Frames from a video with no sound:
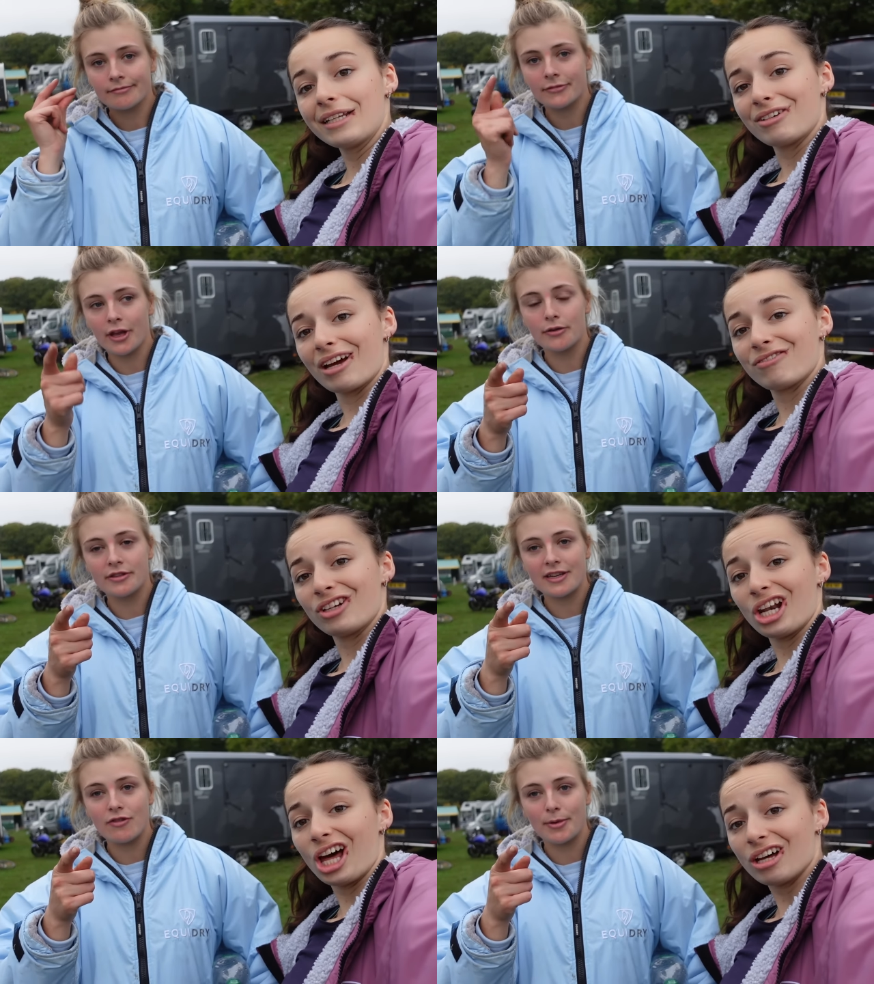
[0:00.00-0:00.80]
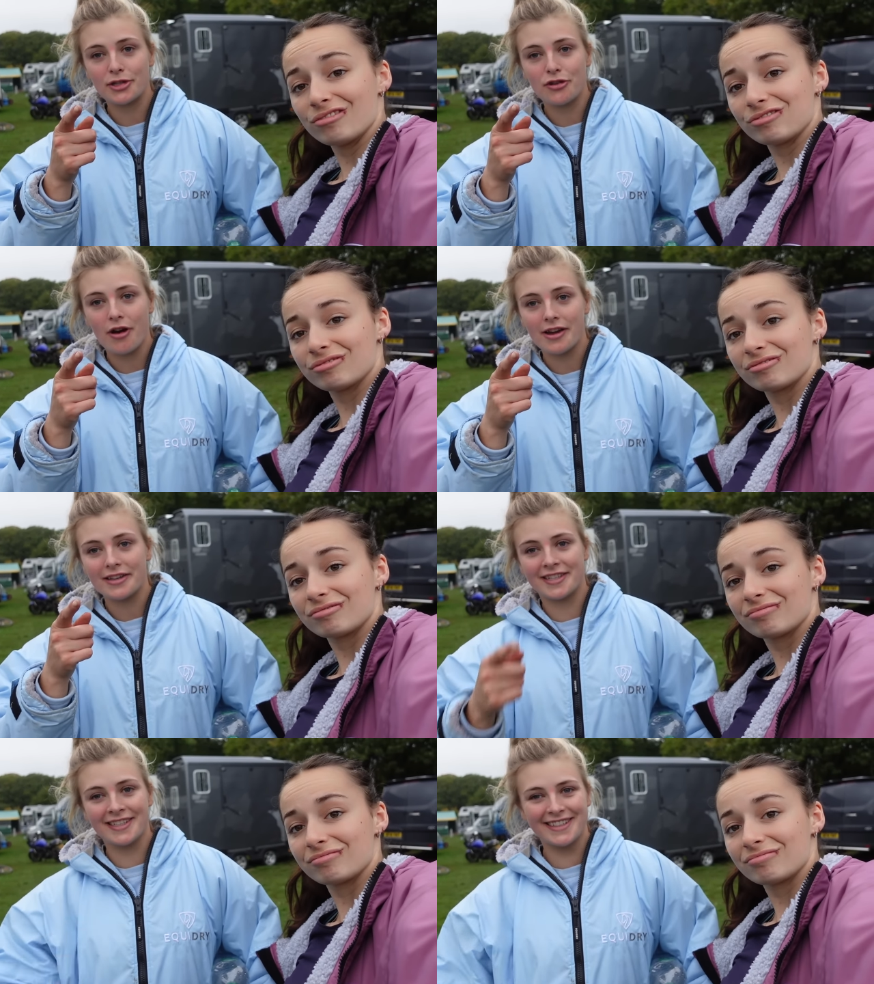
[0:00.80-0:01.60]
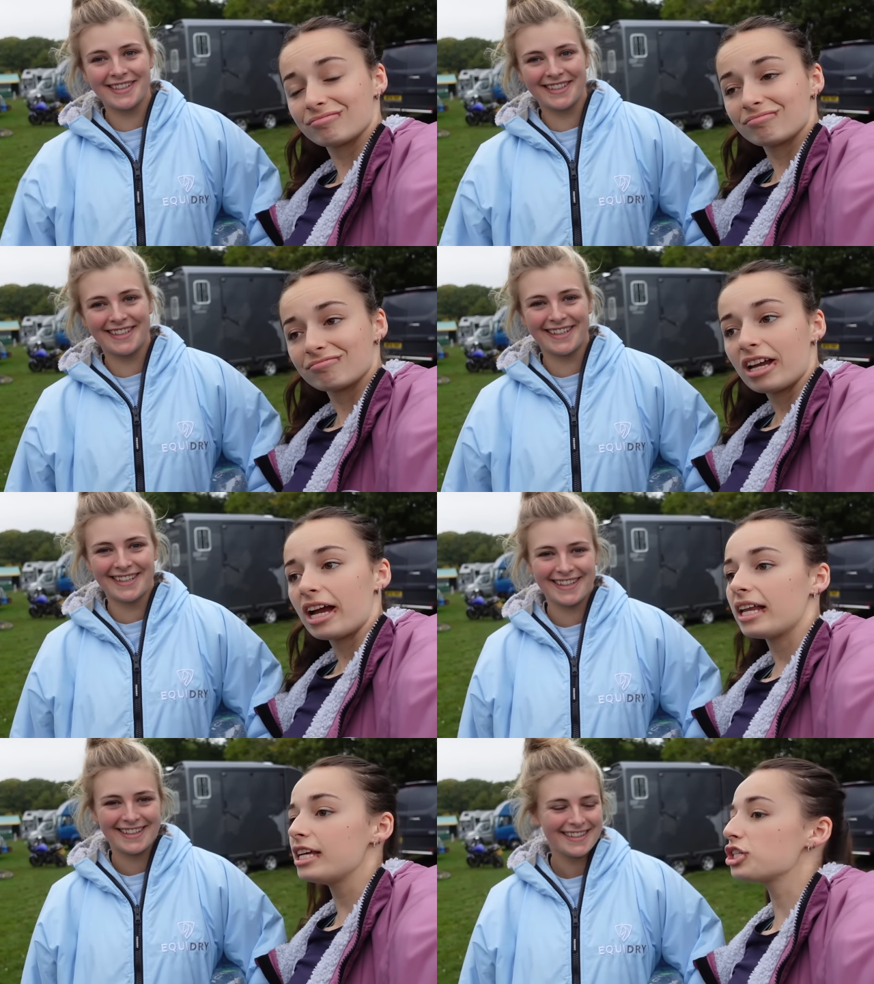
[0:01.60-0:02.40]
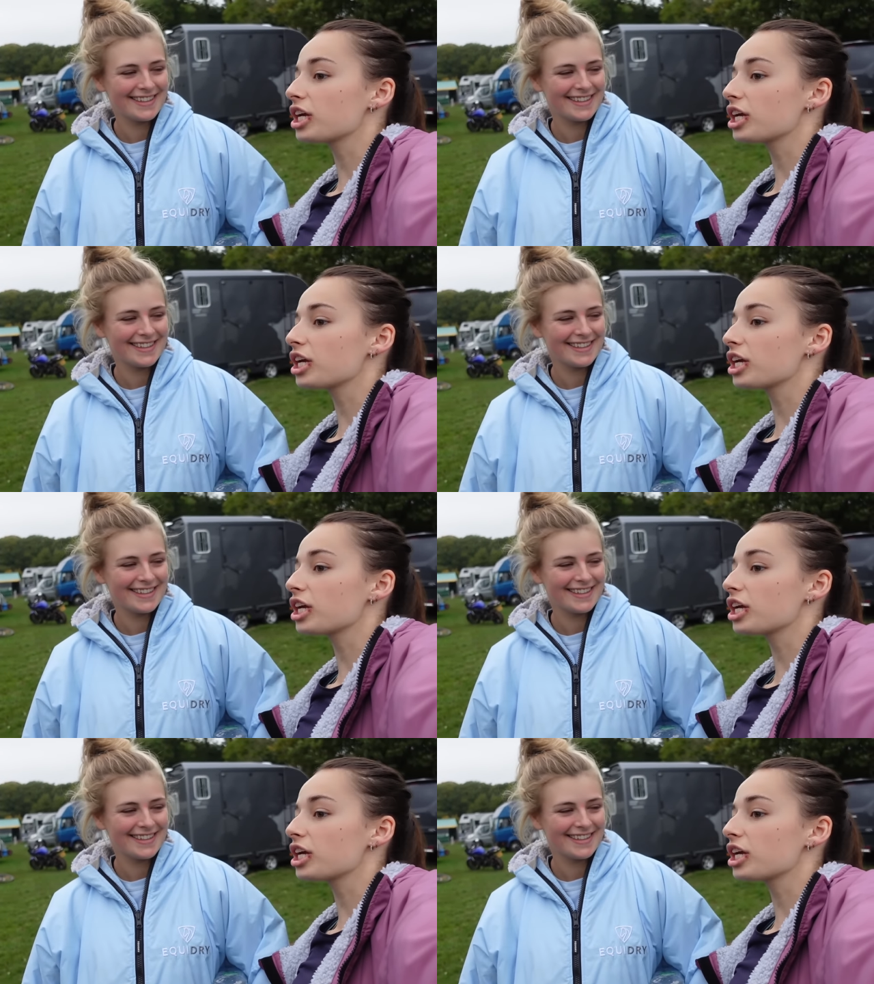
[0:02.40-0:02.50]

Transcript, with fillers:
Speaker 1: don't see love. rubbish strides. At least